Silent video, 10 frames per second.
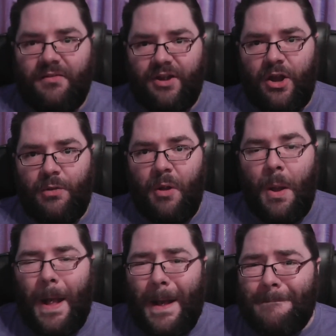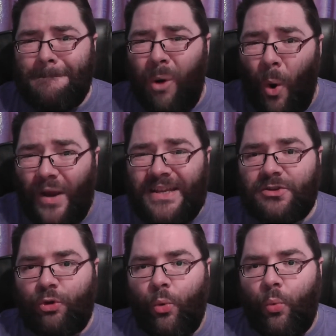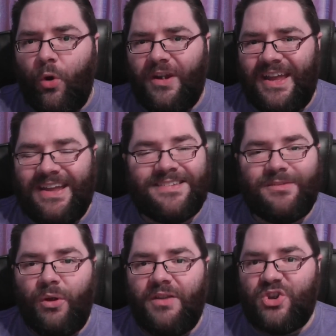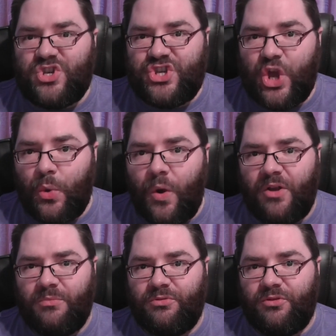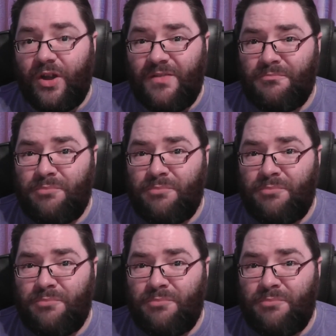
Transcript: of an ohm. 0.18. It's not even 2 ohms. Not even